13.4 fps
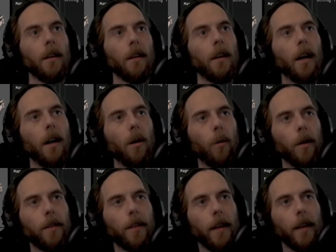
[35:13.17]

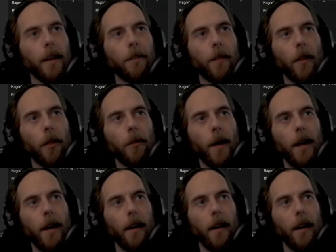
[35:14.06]
What's the link for the
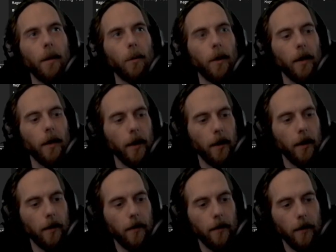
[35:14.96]
thread? I will link
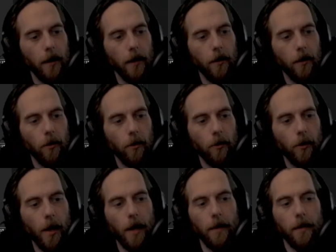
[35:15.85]
it in
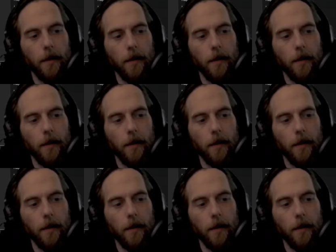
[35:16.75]
chat.